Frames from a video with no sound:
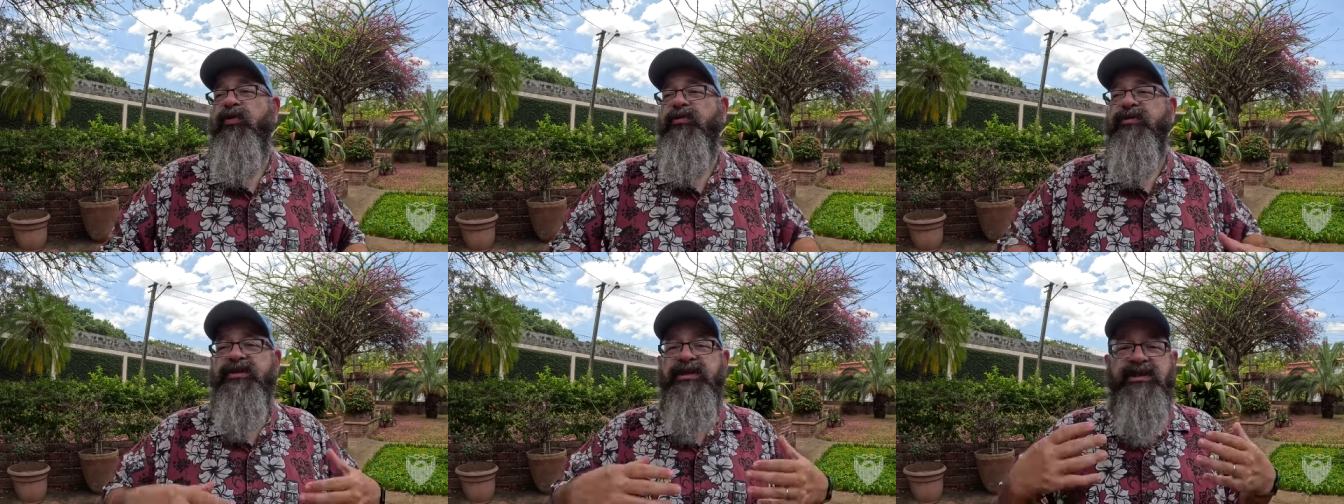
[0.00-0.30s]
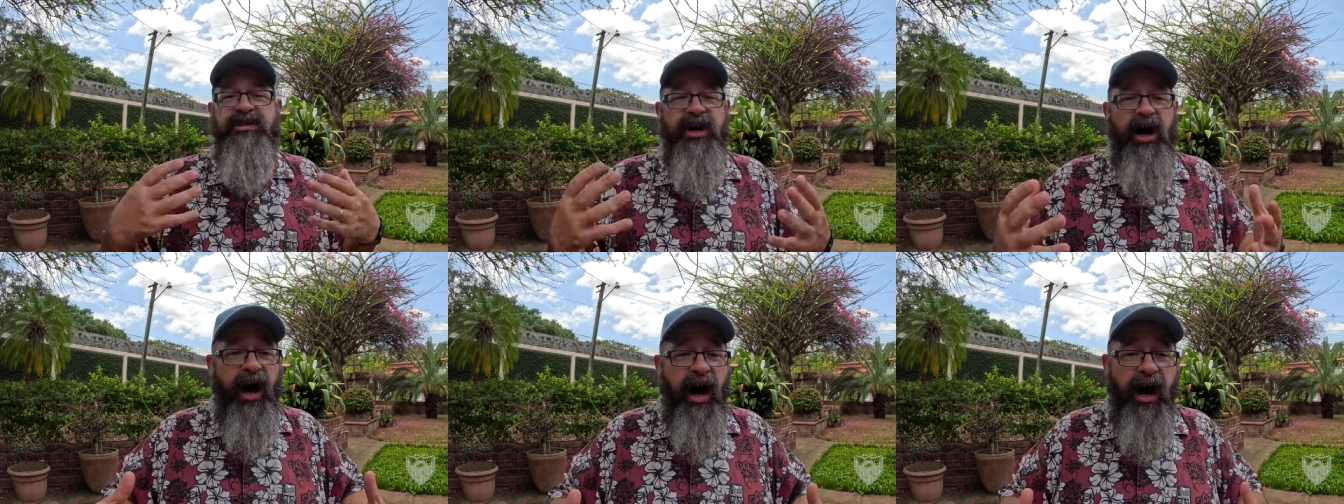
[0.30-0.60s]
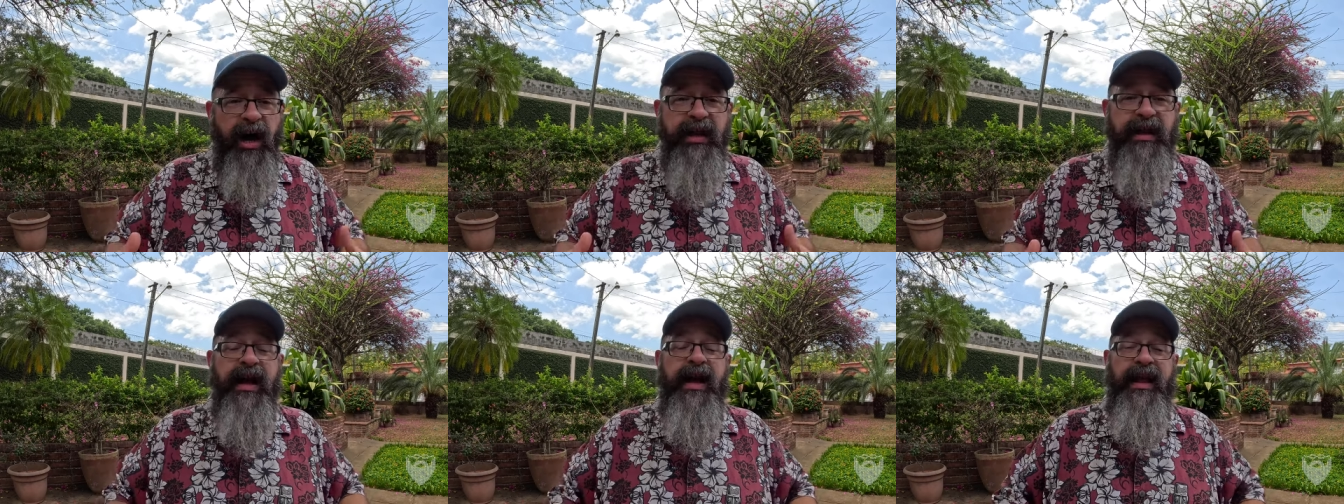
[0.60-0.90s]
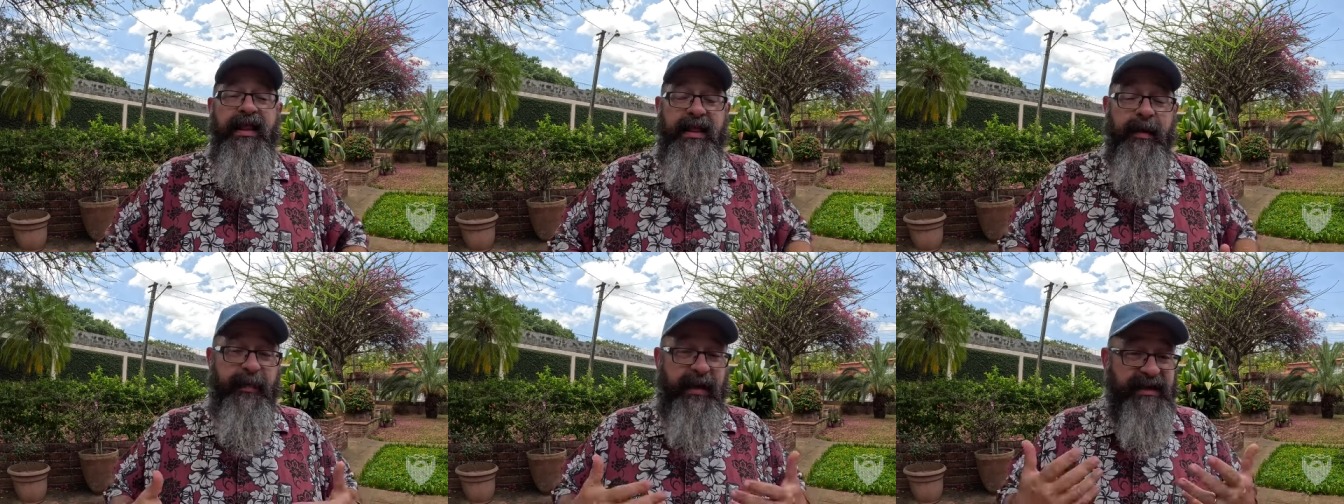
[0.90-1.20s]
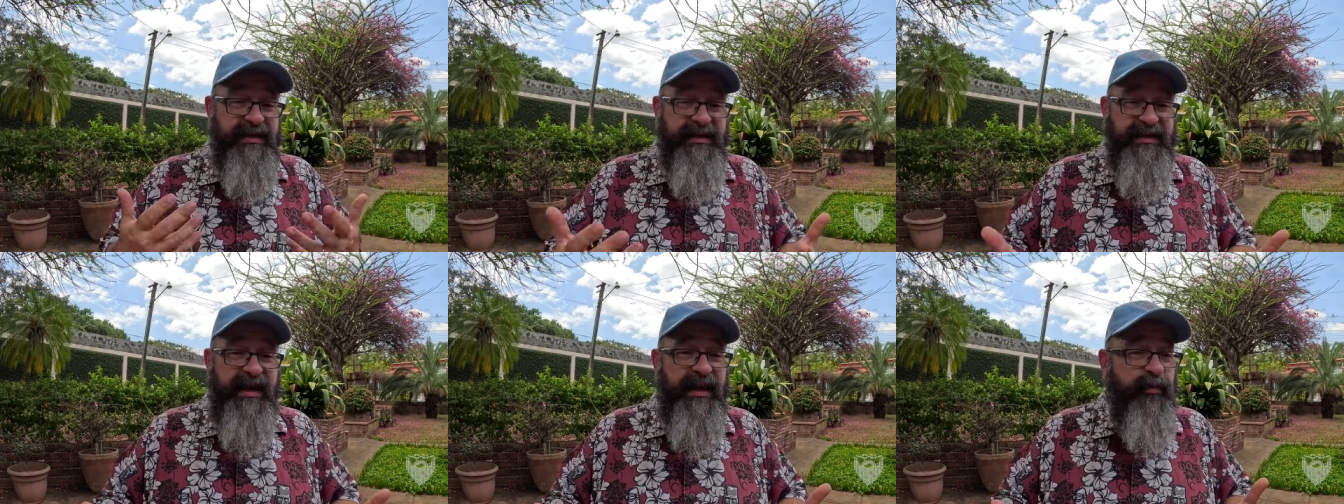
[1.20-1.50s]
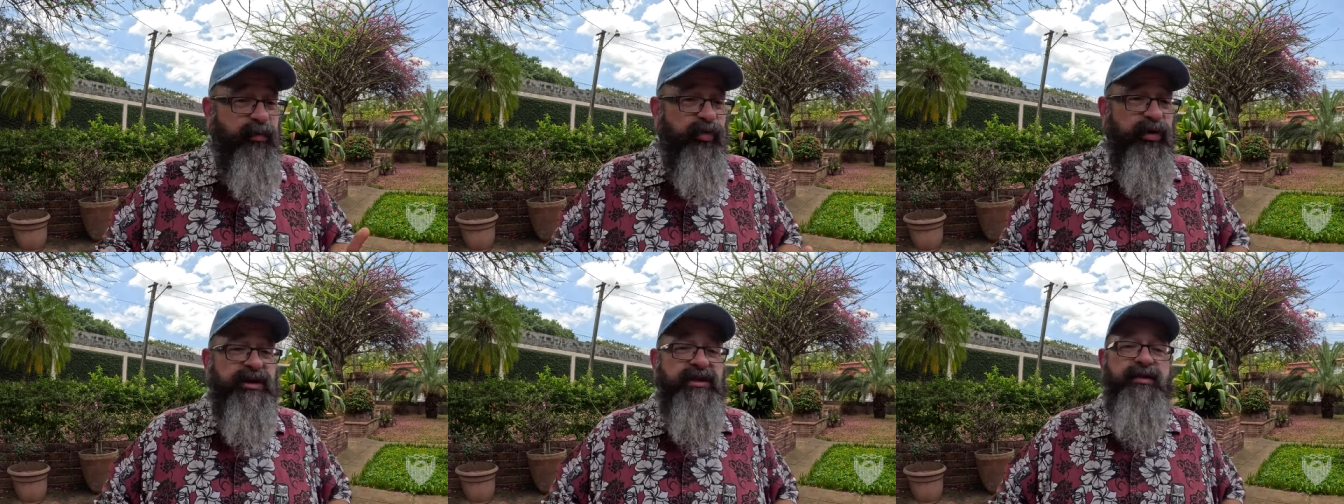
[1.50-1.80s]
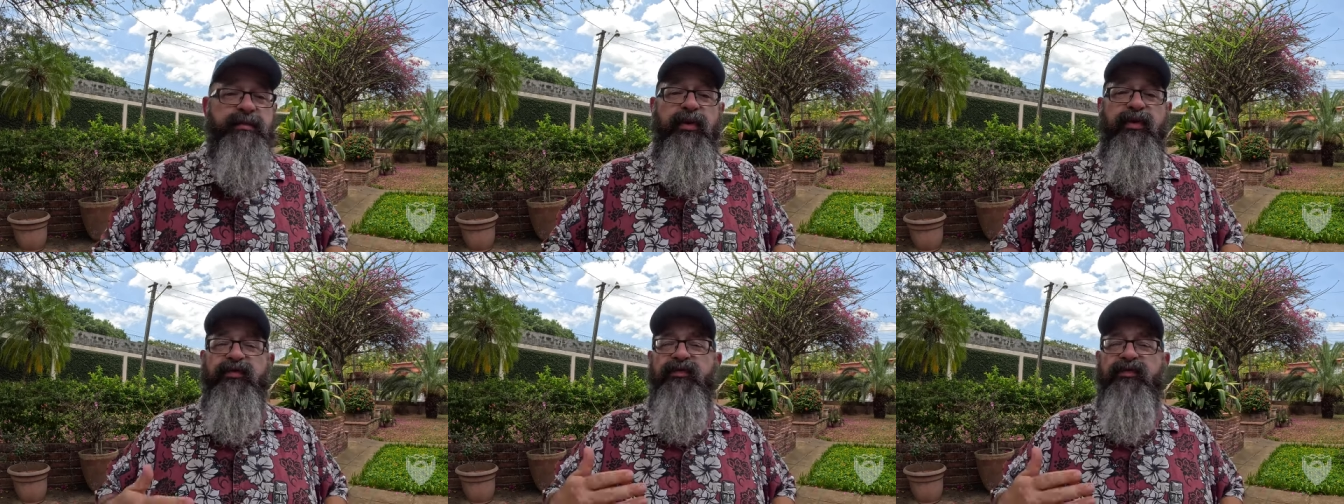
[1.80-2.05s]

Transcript: There's a ton that may seem reasonable.